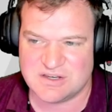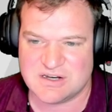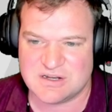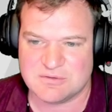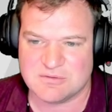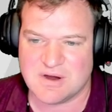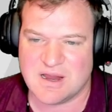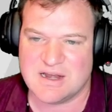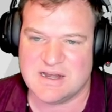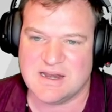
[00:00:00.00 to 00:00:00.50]
it
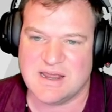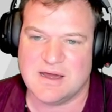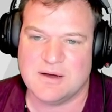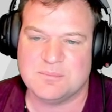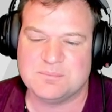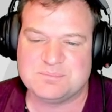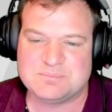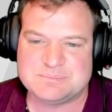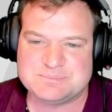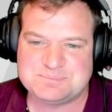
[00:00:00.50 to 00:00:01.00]
right now.
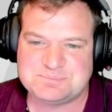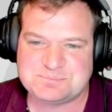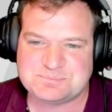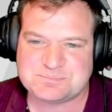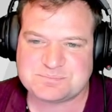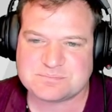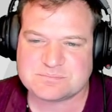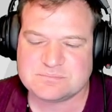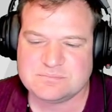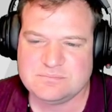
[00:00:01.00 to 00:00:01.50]

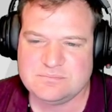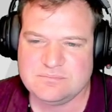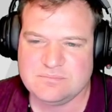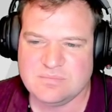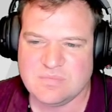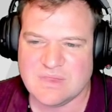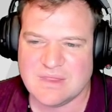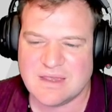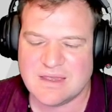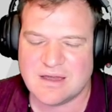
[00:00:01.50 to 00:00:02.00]

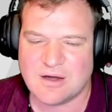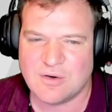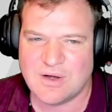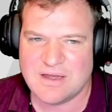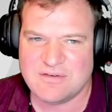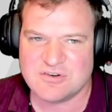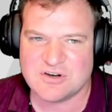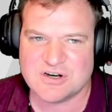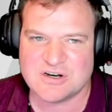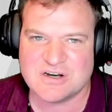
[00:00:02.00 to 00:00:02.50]

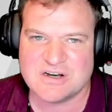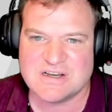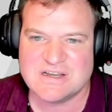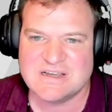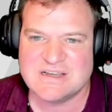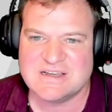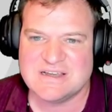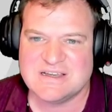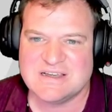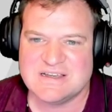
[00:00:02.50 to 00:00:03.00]
However,
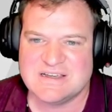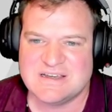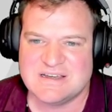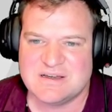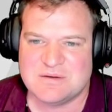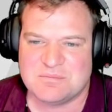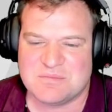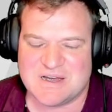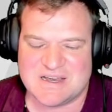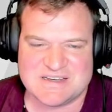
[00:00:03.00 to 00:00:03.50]

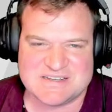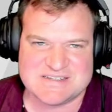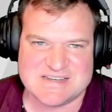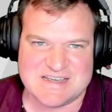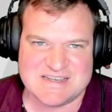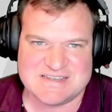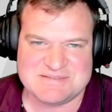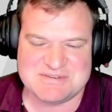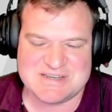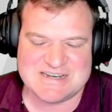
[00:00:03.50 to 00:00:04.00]
my
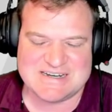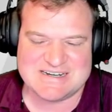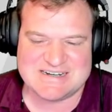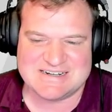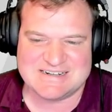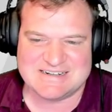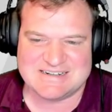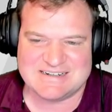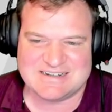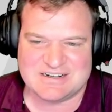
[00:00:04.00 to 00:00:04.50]
excitement
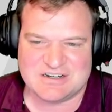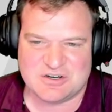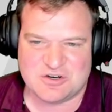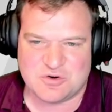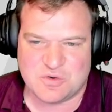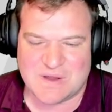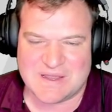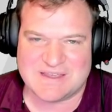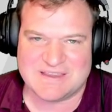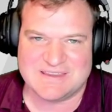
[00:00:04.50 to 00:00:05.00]

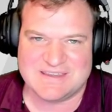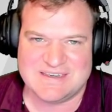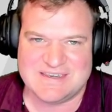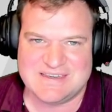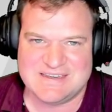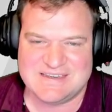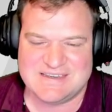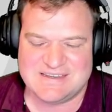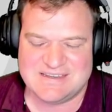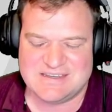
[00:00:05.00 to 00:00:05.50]

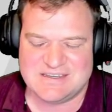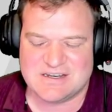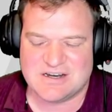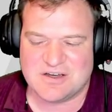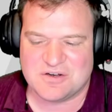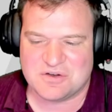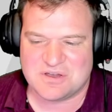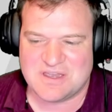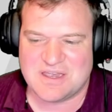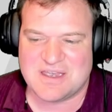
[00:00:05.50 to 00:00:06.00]
quickly, you
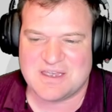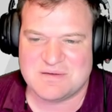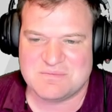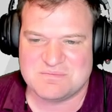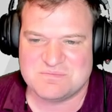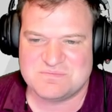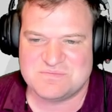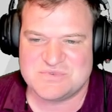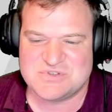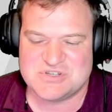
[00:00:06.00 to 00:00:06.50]
know,
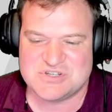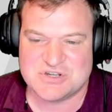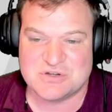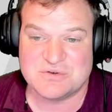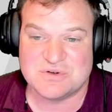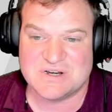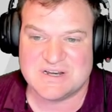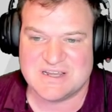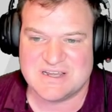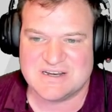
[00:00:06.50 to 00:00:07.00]
came
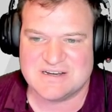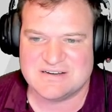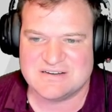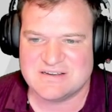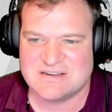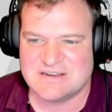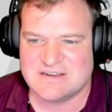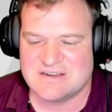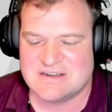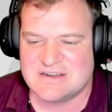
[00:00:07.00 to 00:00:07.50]
to an end.
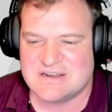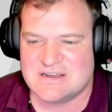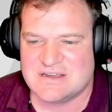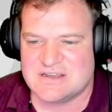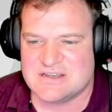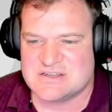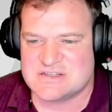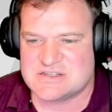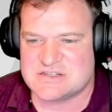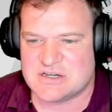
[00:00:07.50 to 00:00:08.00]

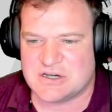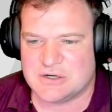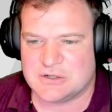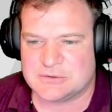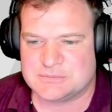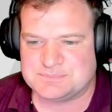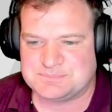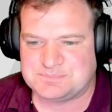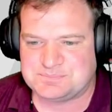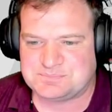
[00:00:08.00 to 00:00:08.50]
So,